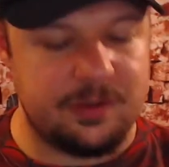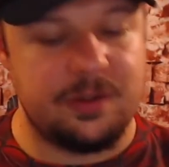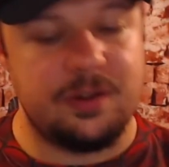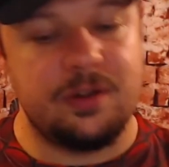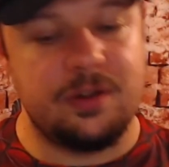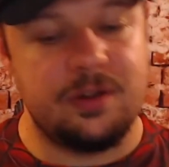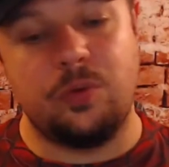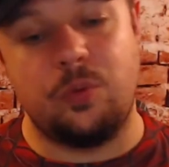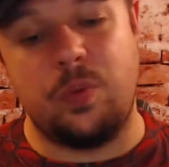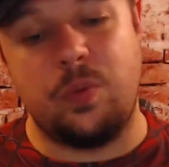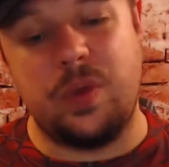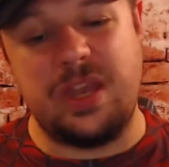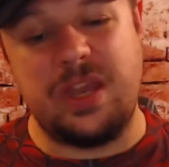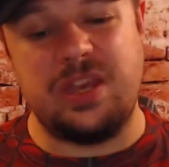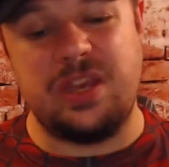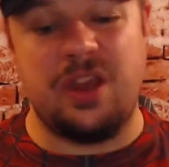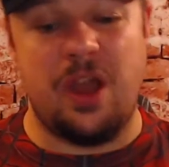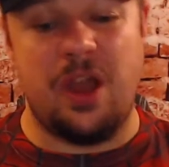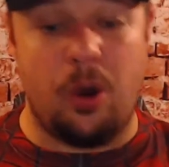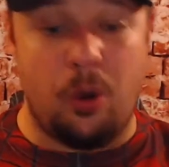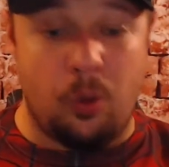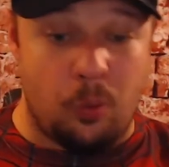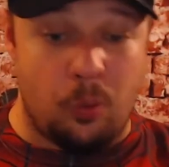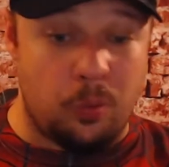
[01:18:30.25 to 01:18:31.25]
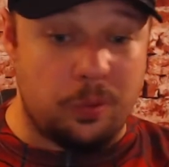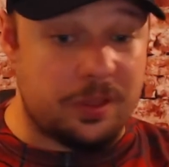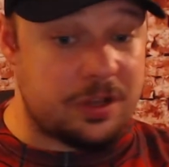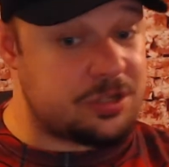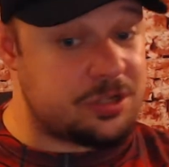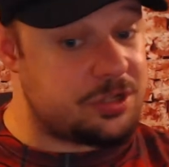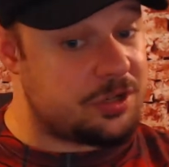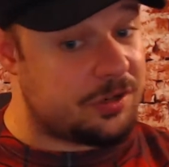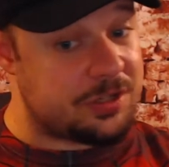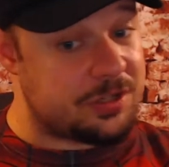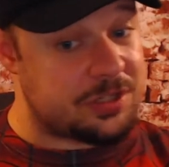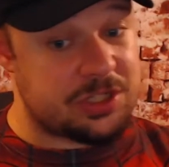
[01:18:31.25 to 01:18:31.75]
we know
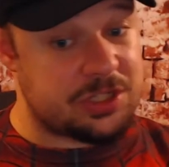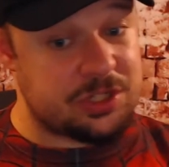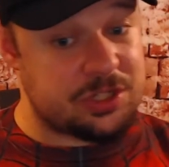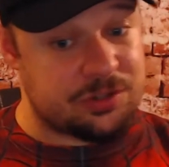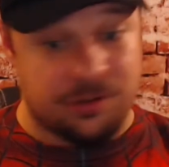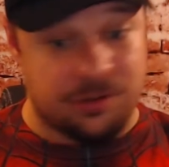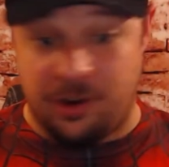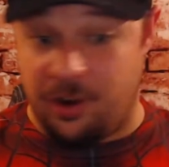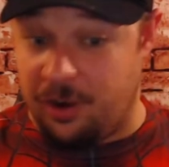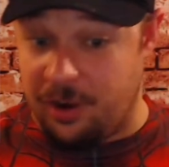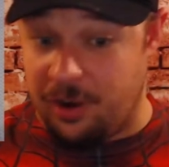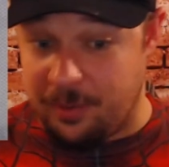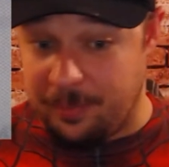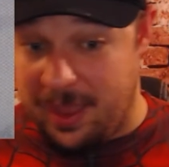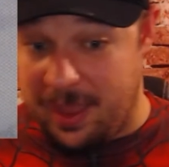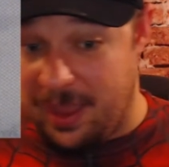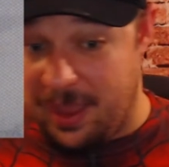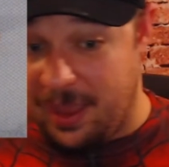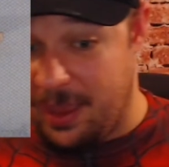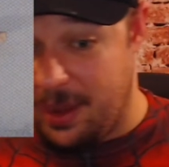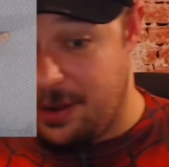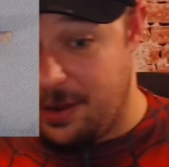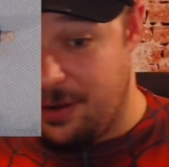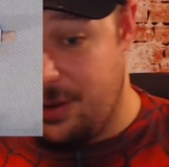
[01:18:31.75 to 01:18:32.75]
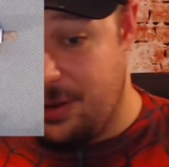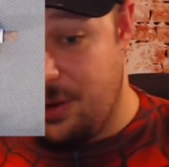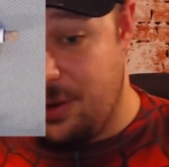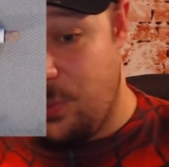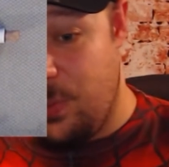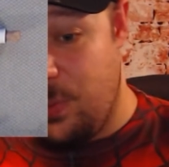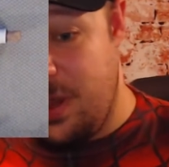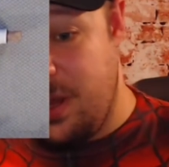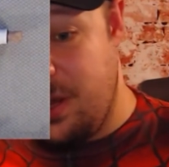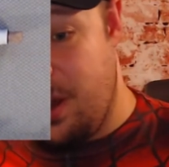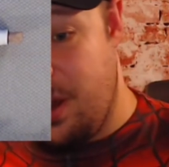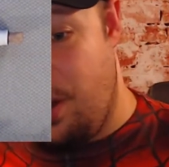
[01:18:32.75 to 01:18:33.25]
that you're a strong man.
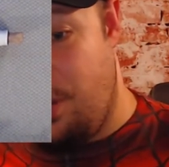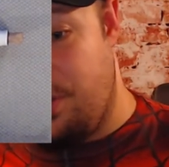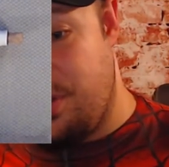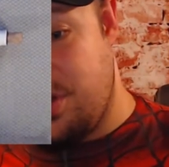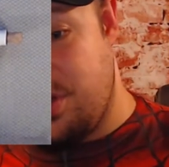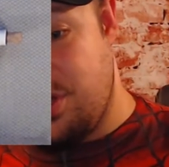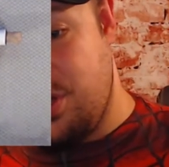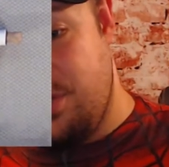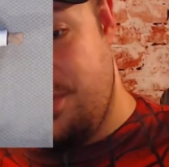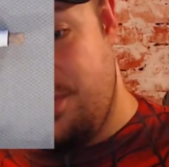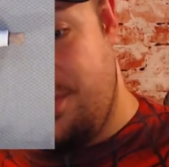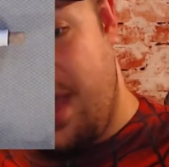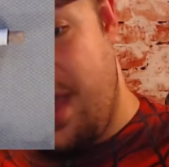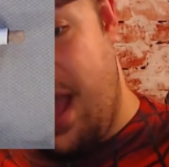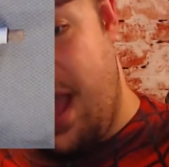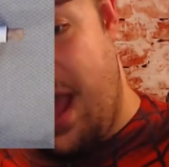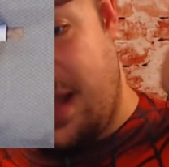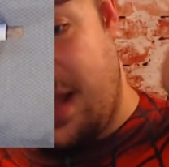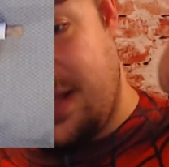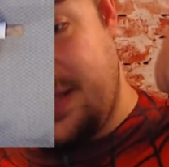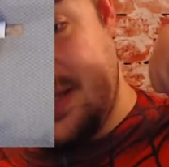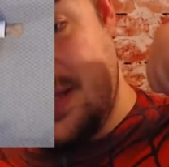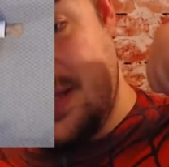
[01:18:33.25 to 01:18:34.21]
We know that you've got